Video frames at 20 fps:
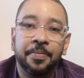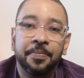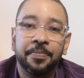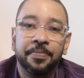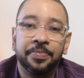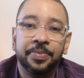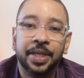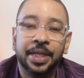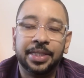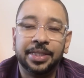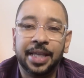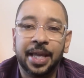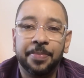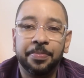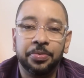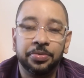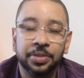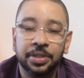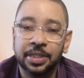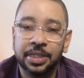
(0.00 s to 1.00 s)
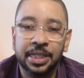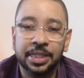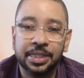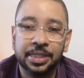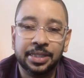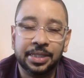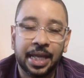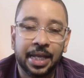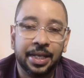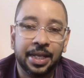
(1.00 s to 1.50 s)
example, this
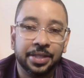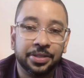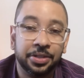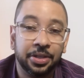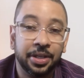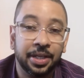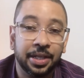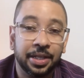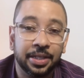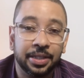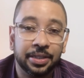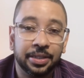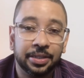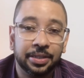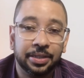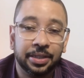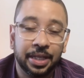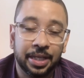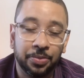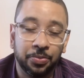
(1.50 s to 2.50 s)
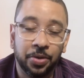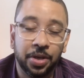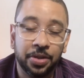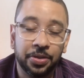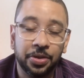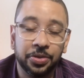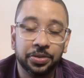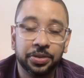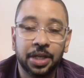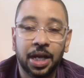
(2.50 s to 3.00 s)
is not necessarily one of
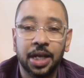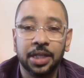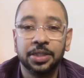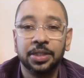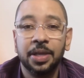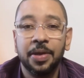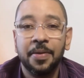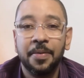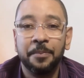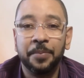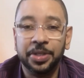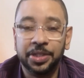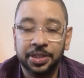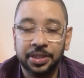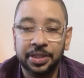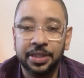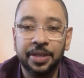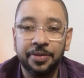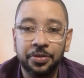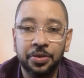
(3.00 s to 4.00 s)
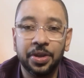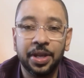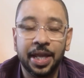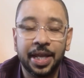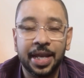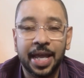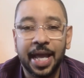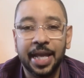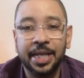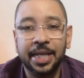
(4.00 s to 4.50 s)
those stocks, but just to give you
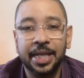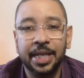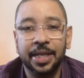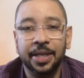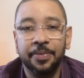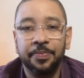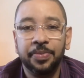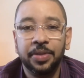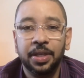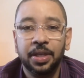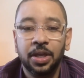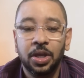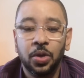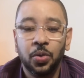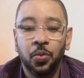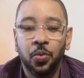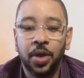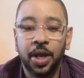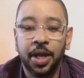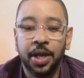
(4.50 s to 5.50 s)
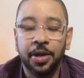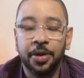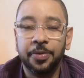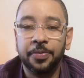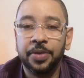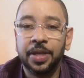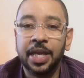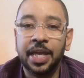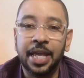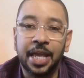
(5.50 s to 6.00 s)
an idea, where
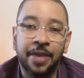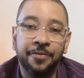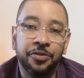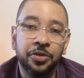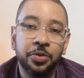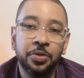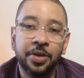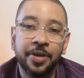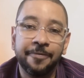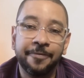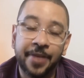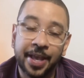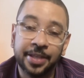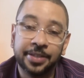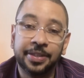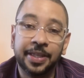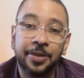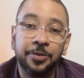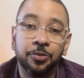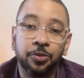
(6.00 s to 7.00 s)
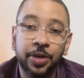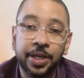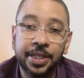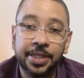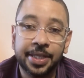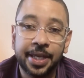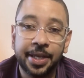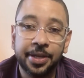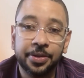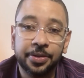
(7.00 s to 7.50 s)
if you invest in
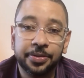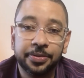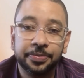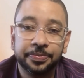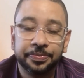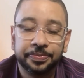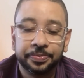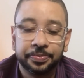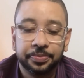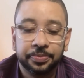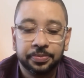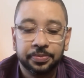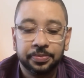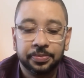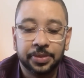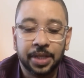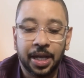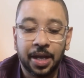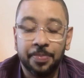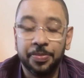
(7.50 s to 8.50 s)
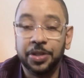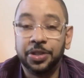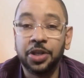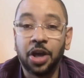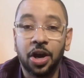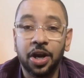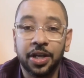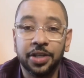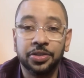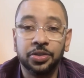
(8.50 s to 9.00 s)
retail, the
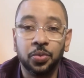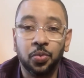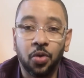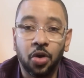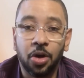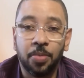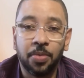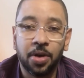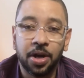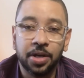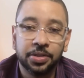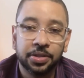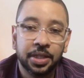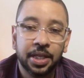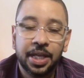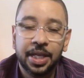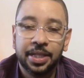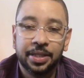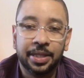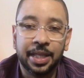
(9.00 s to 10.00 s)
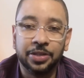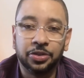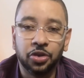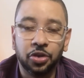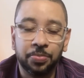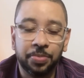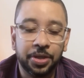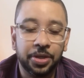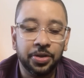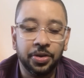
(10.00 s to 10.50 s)
Targets, the Walmarts, that's going
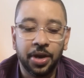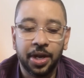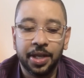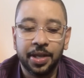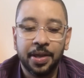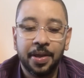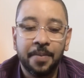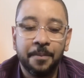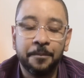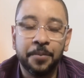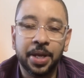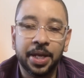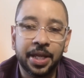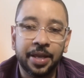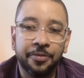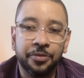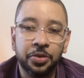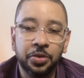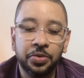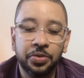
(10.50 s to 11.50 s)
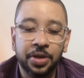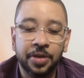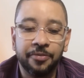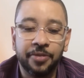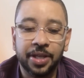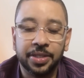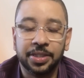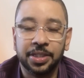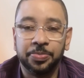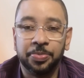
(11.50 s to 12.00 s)
to be great. But if you
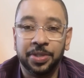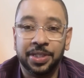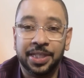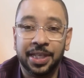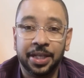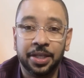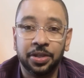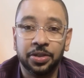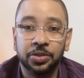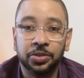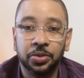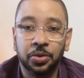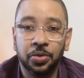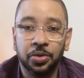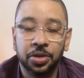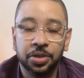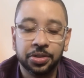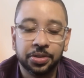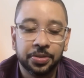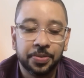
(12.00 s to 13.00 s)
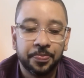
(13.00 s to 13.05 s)
invest in particular stores